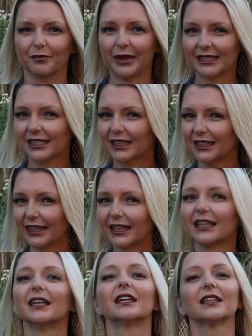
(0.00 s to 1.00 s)

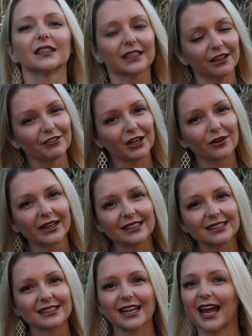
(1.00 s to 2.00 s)
Basically, leafy
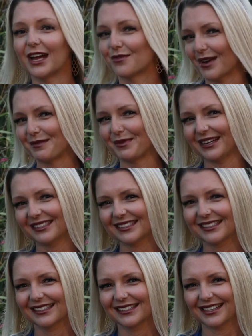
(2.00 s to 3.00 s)
greens and red
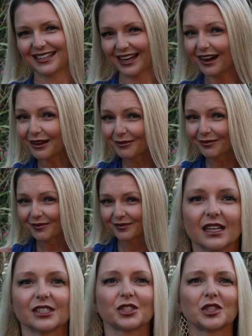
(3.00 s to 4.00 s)
beets. Yum!
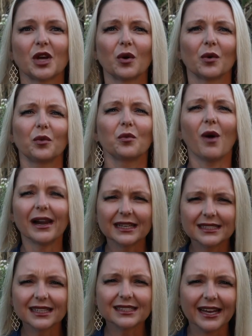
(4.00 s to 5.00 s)
So what
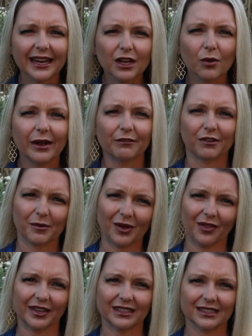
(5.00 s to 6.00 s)
is the takeaway from
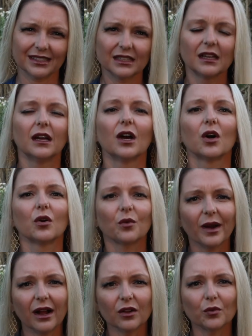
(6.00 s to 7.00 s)
all this?
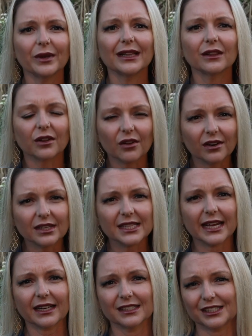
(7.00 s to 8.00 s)
Well, we learned
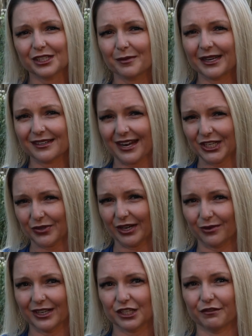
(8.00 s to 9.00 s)
that consuming
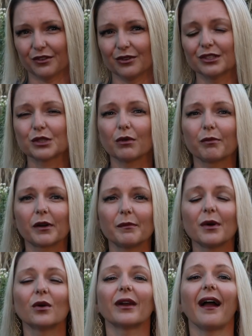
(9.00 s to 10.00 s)
nitrate-rich foods will
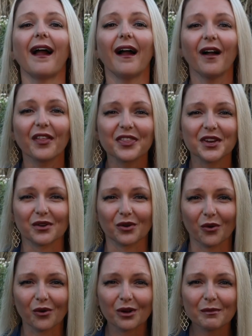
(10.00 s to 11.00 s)
promote a healthier
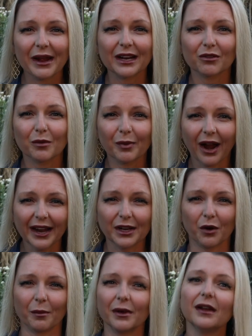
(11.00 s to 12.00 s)
oral
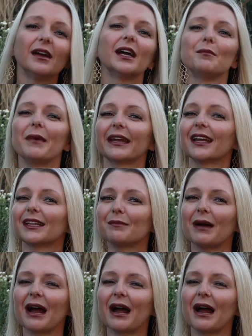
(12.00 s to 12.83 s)
microbiome, making the